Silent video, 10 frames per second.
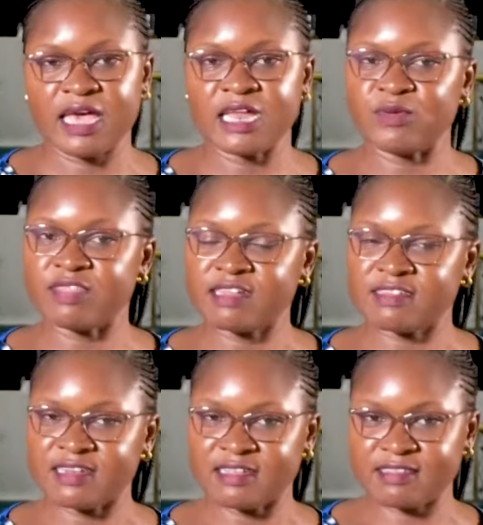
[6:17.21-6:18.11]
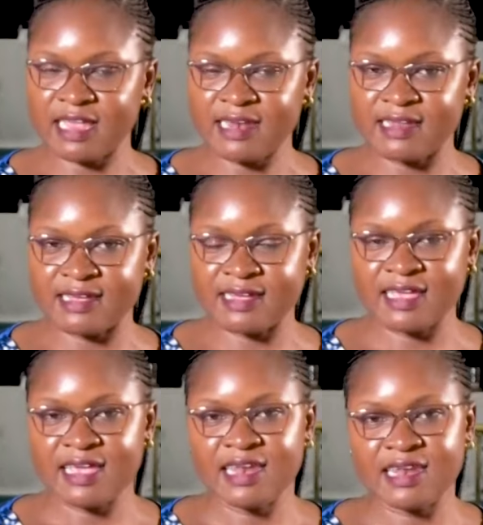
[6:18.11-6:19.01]
And with that understanding,
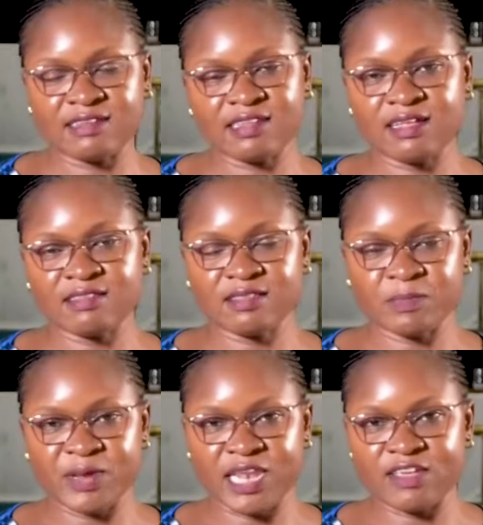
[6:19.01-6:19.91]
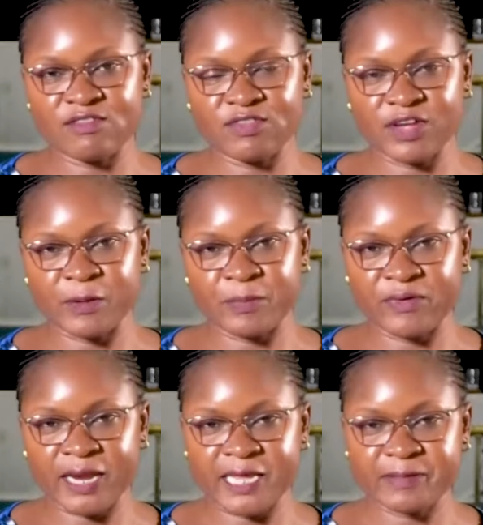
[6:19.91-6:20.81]
let us believe and
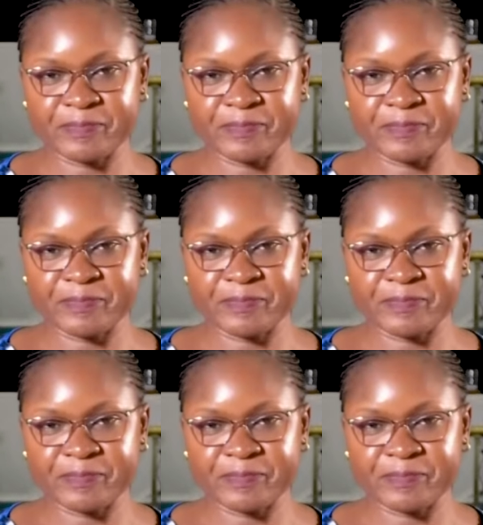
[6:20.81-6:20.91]
pray.